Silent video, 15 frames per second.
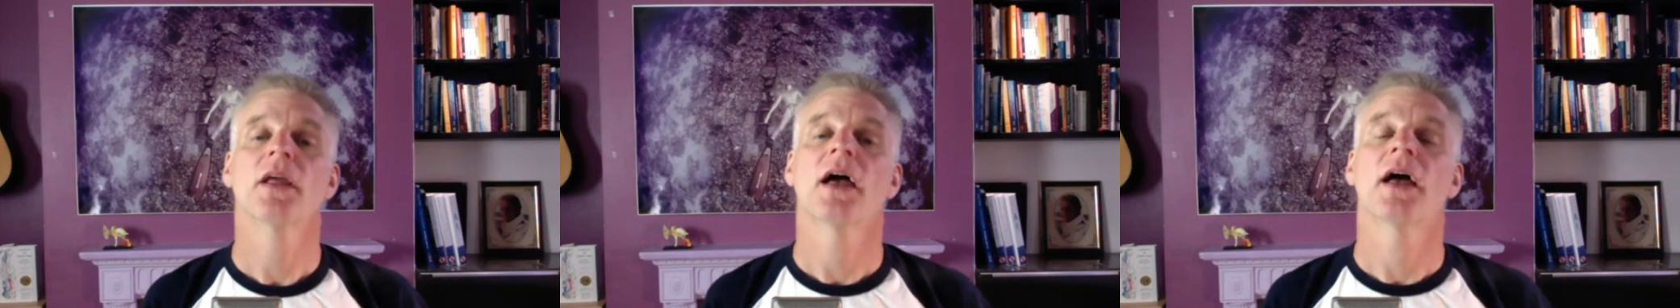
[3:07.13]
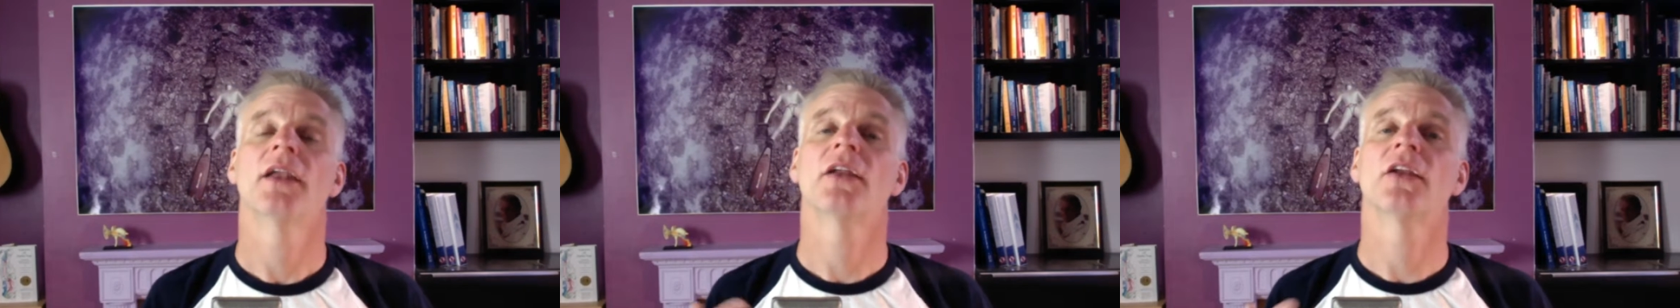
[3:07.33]

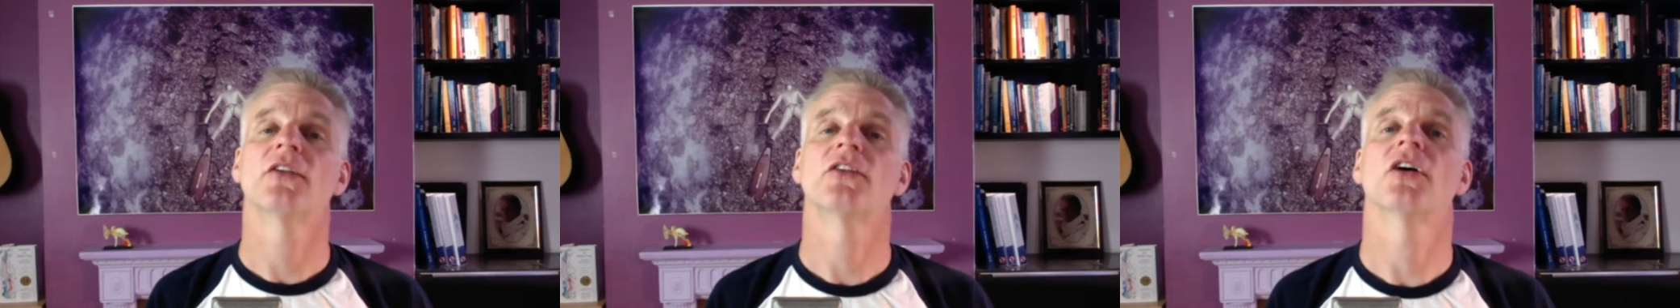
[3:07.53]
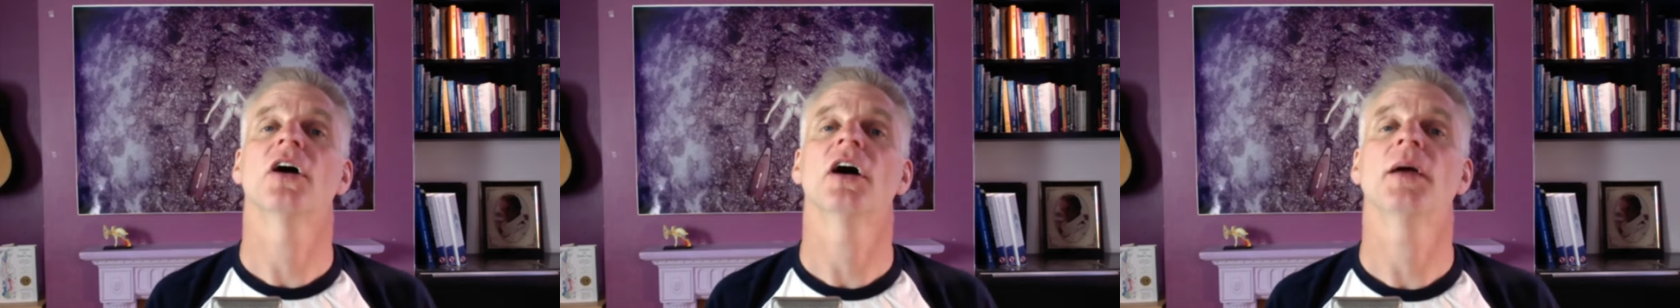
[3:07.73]
And at the
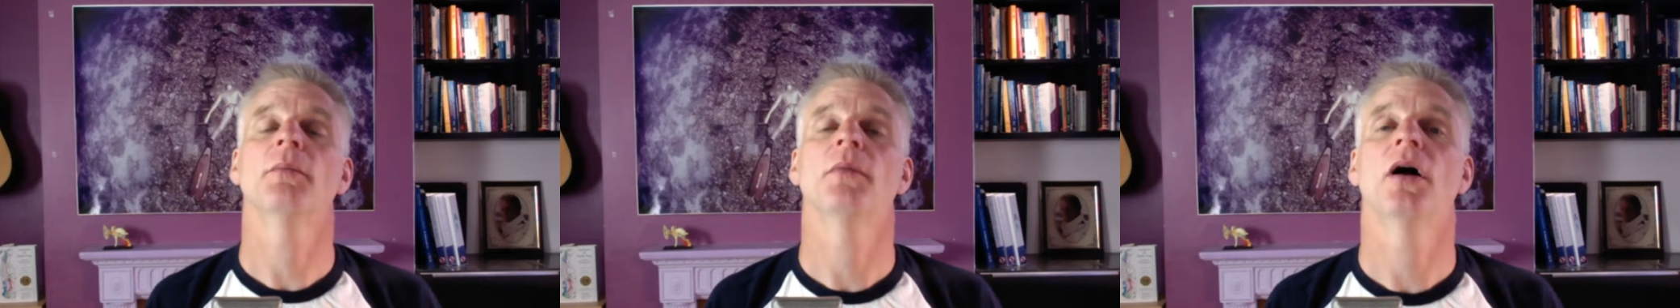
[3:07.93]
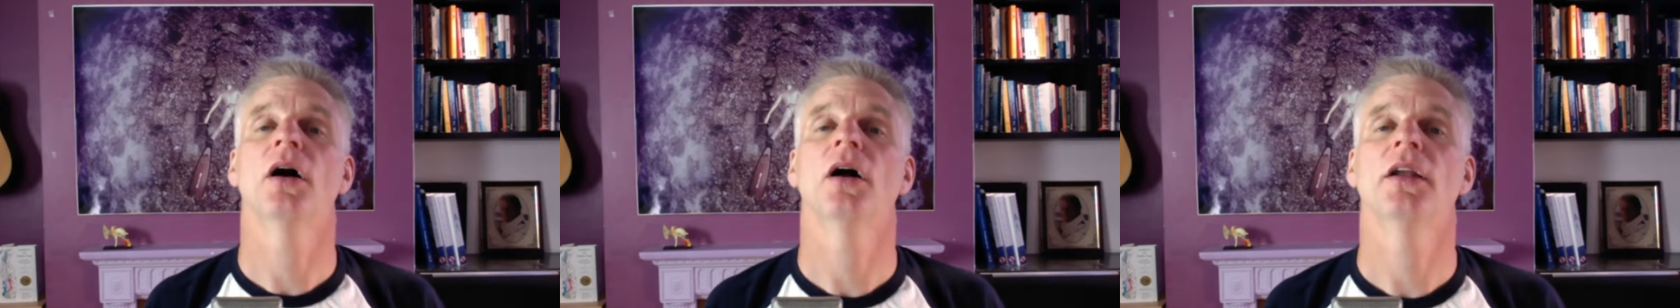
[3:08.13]

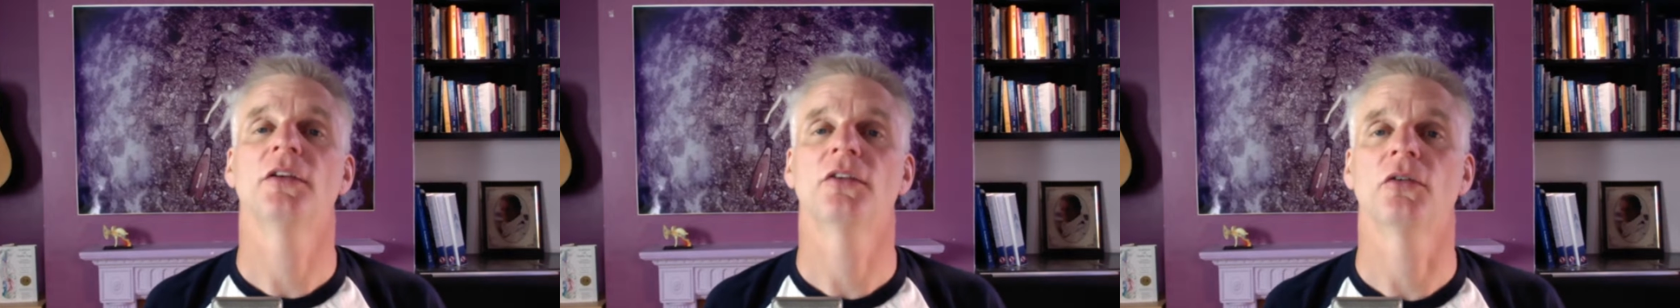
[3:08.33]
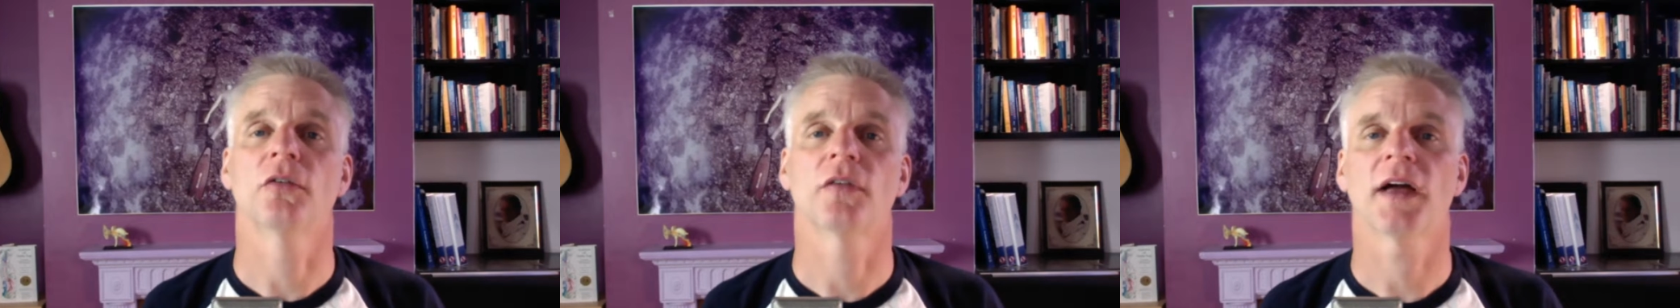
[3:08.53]
time, early
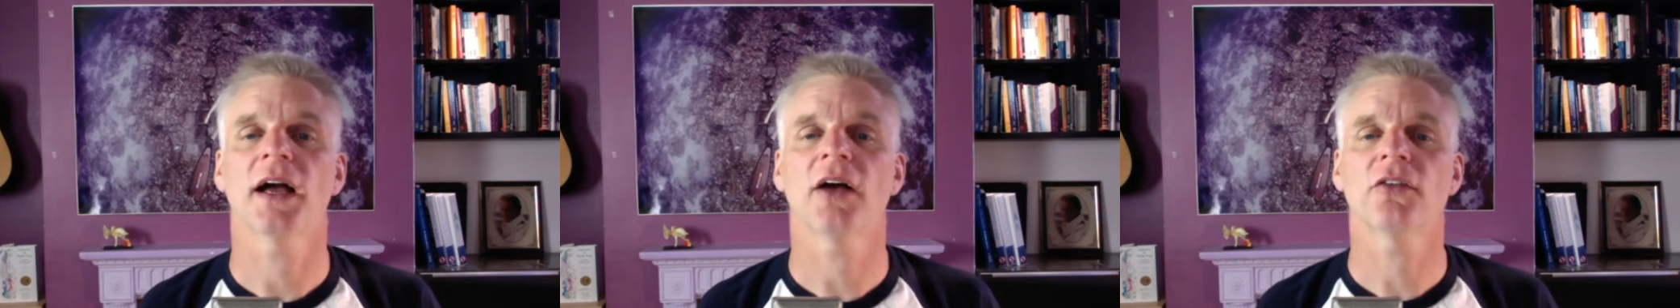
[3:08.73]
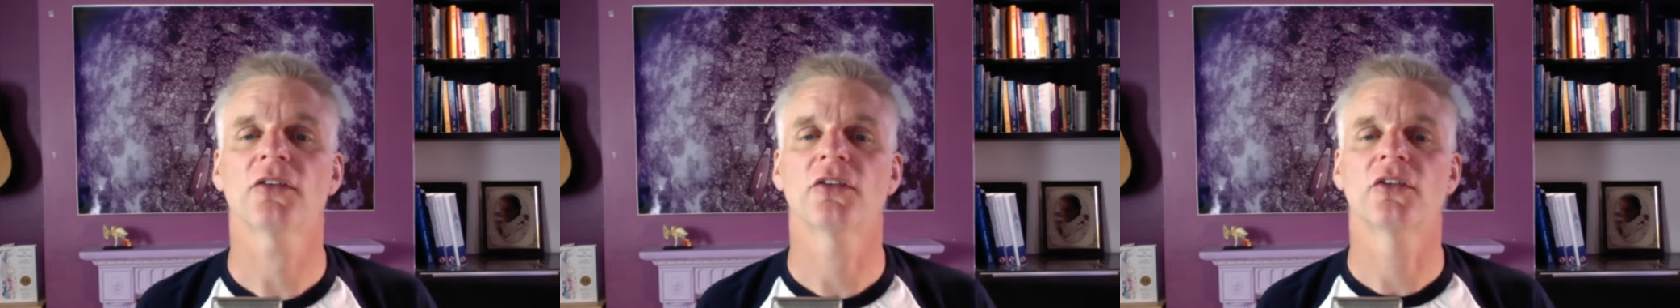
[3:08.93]

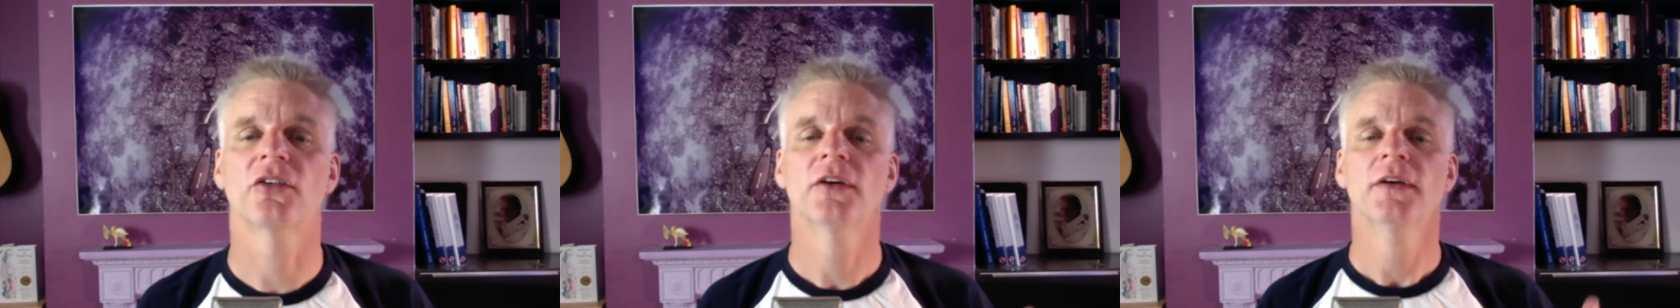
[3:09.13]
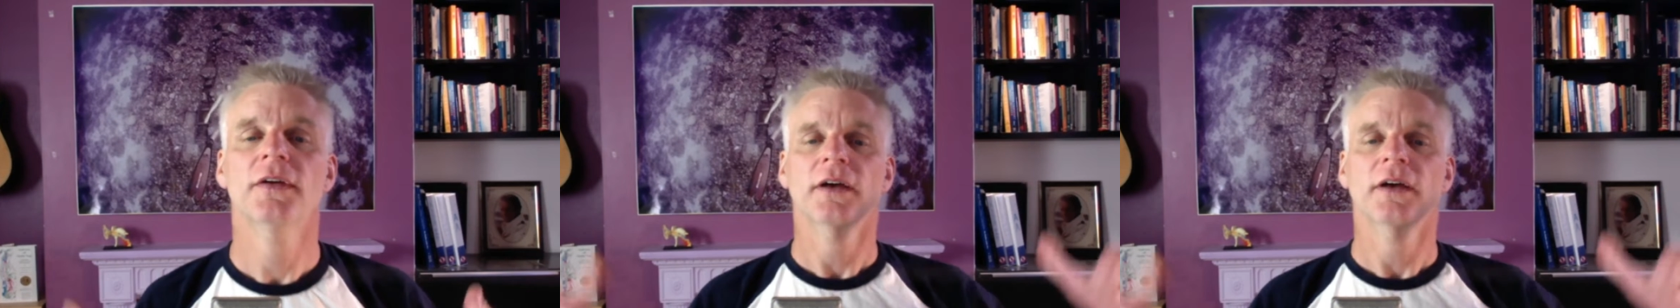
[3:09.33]
2000s,